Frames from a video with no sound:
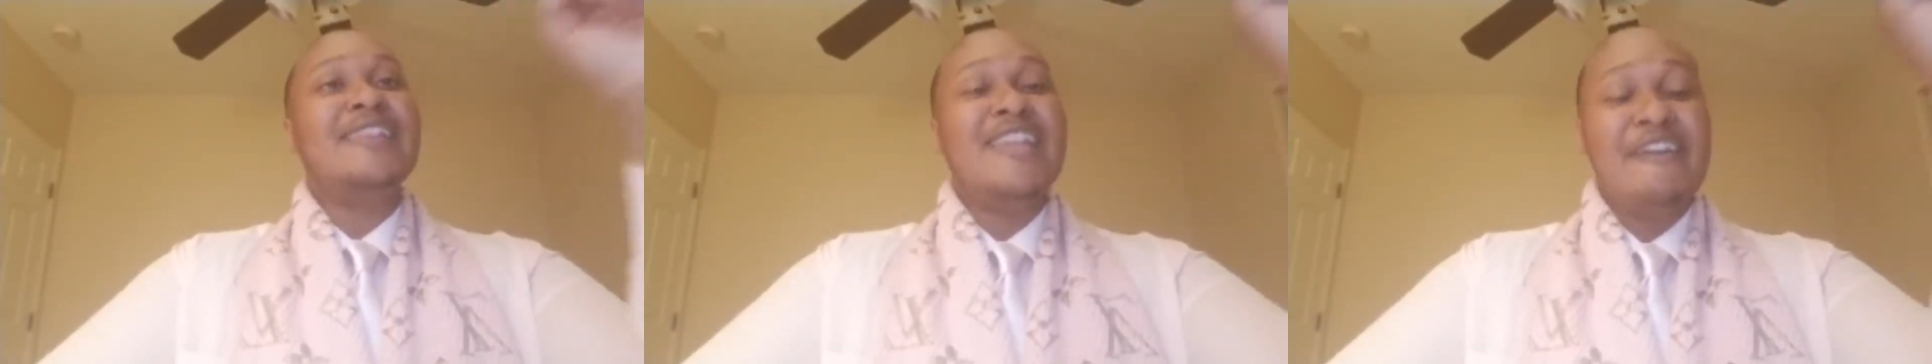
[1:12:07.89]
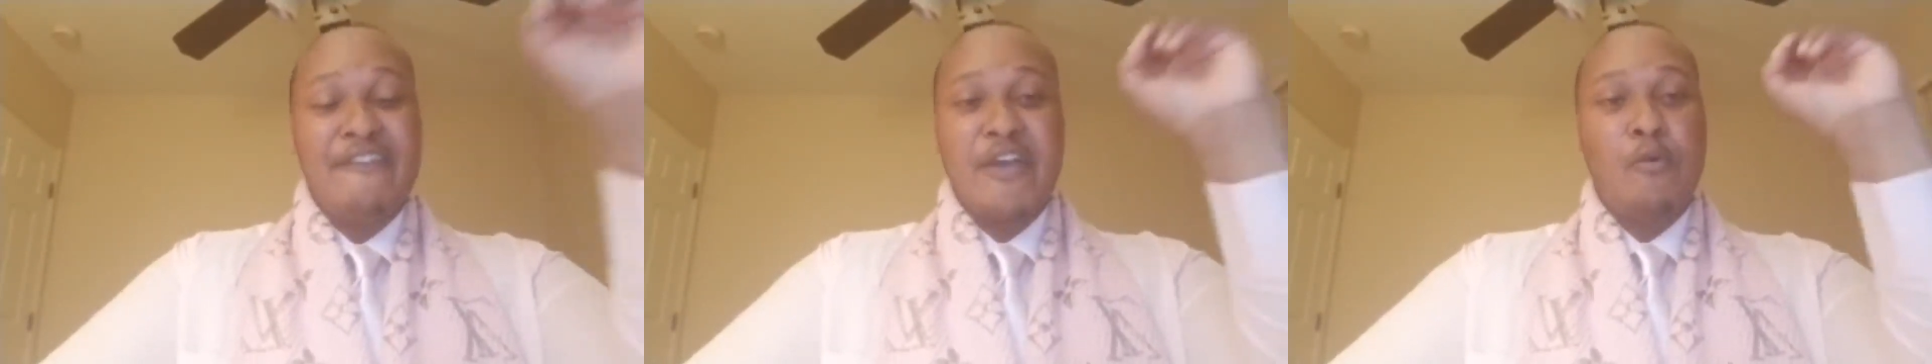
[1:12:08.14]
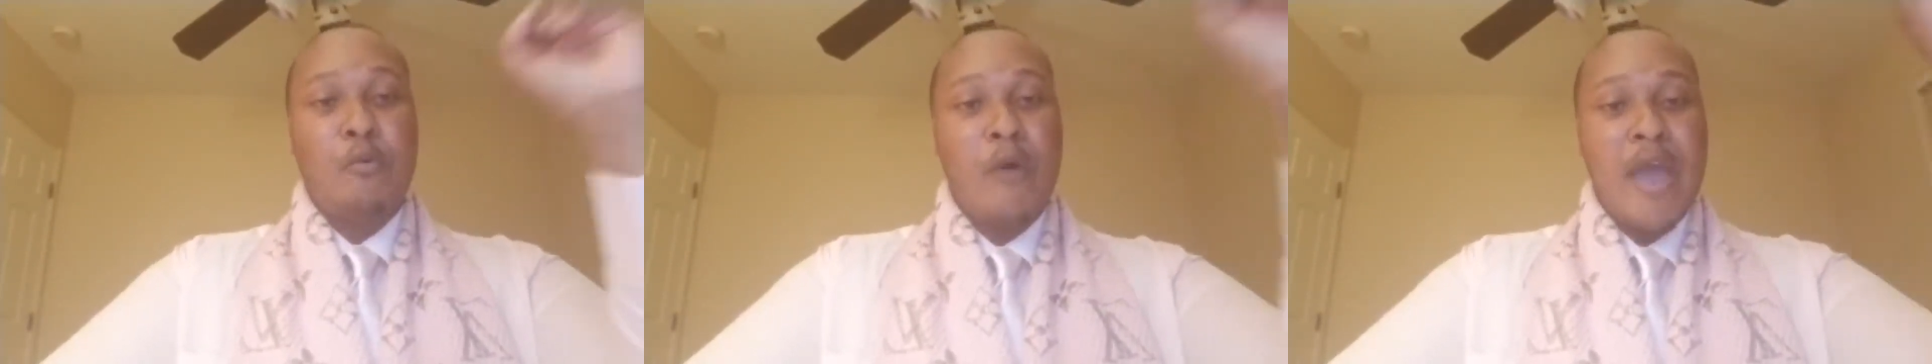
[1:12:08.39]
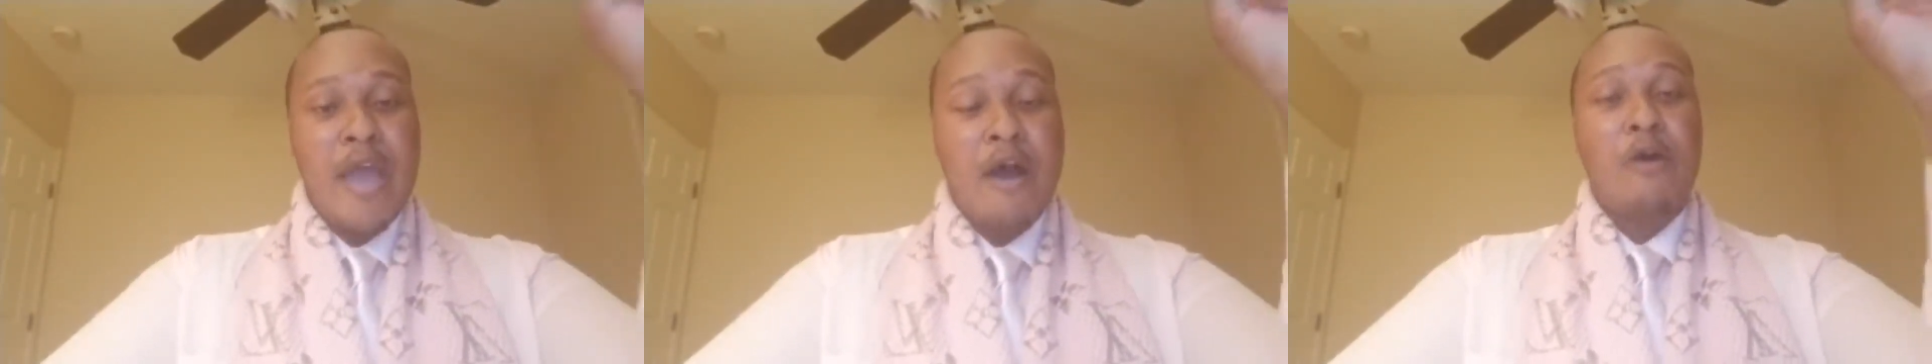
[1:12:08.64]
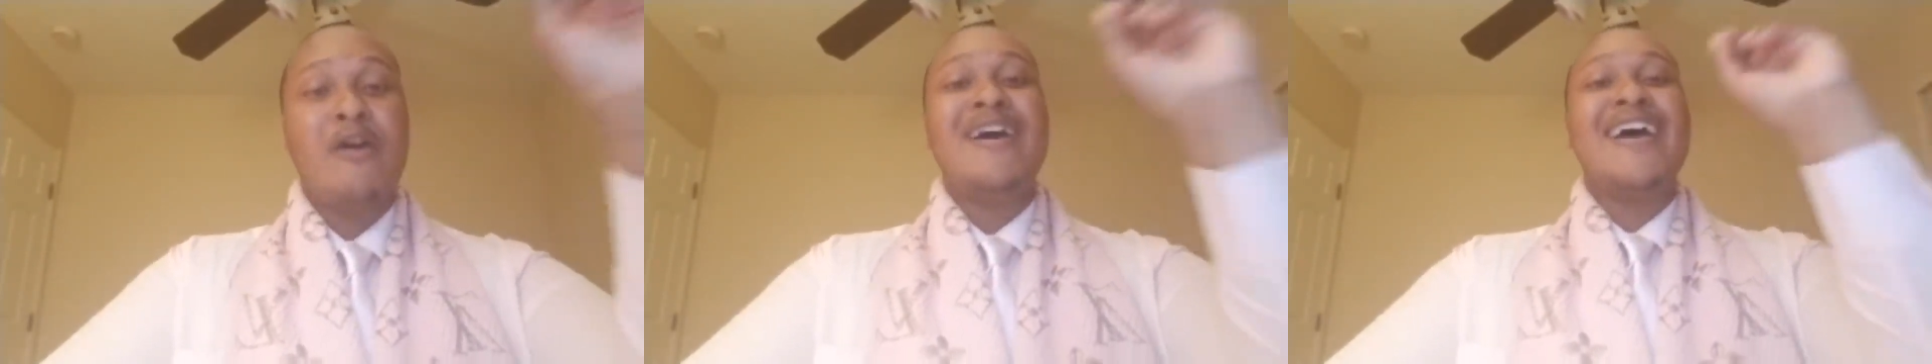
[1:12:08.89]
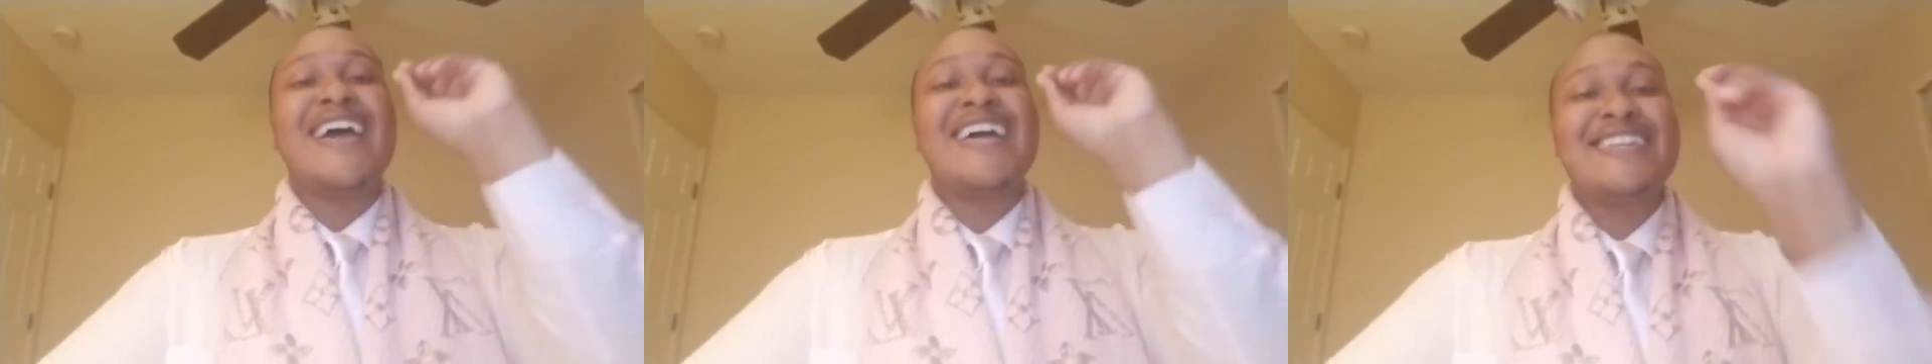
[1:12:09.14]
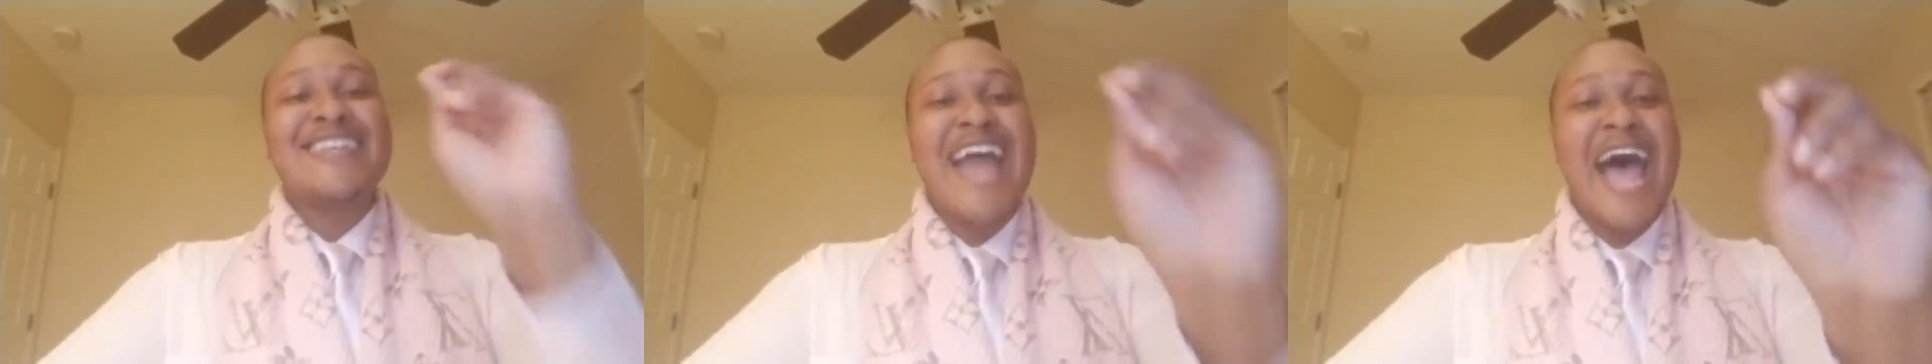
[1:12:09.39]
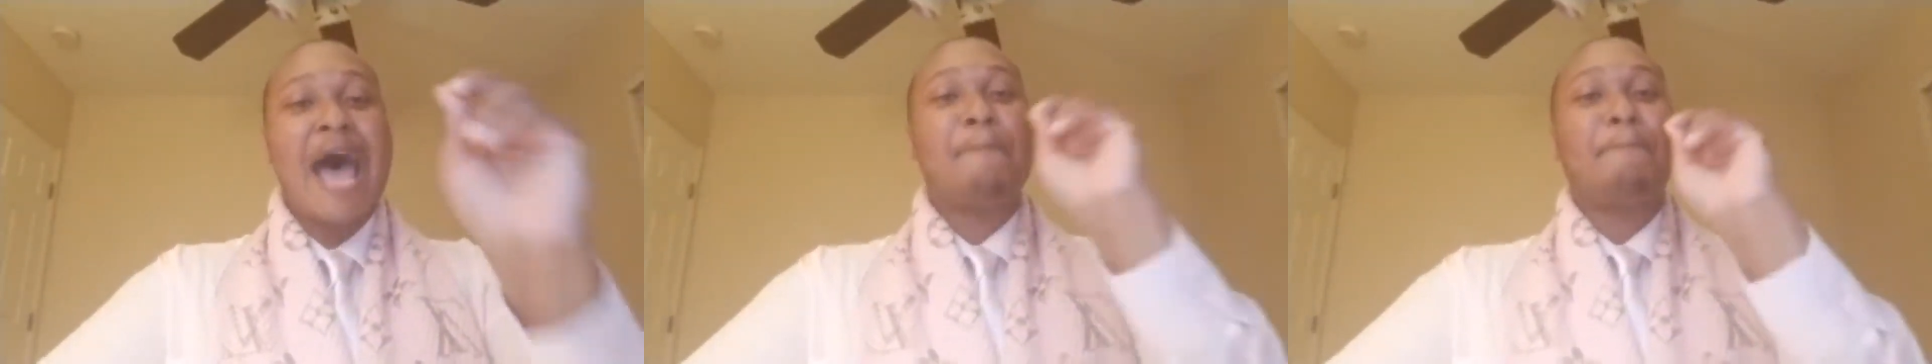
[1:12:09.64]
living well and
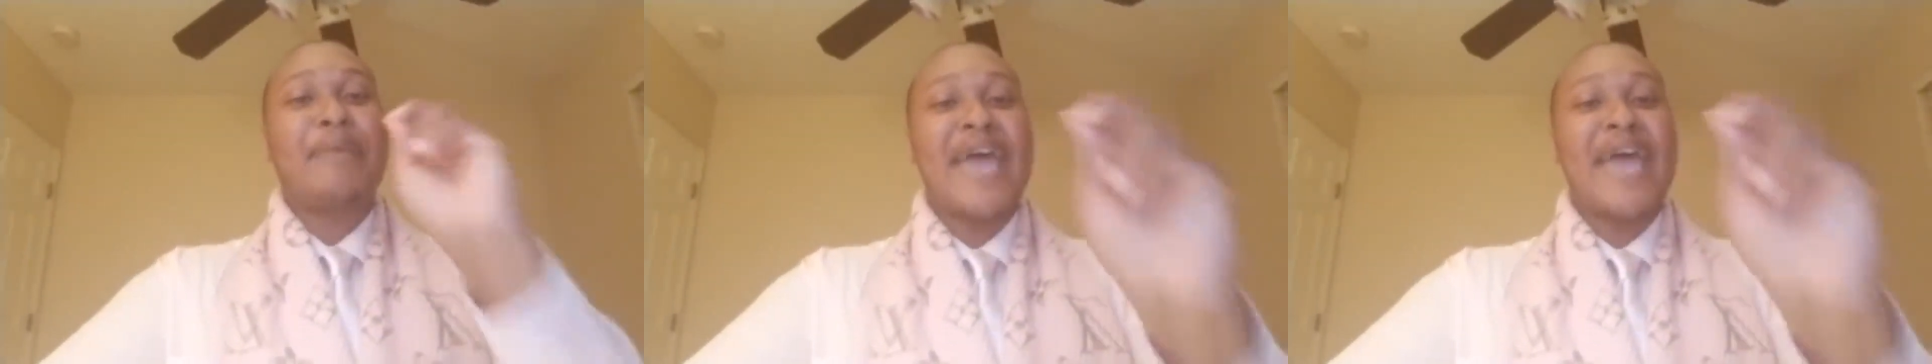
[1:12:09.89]
not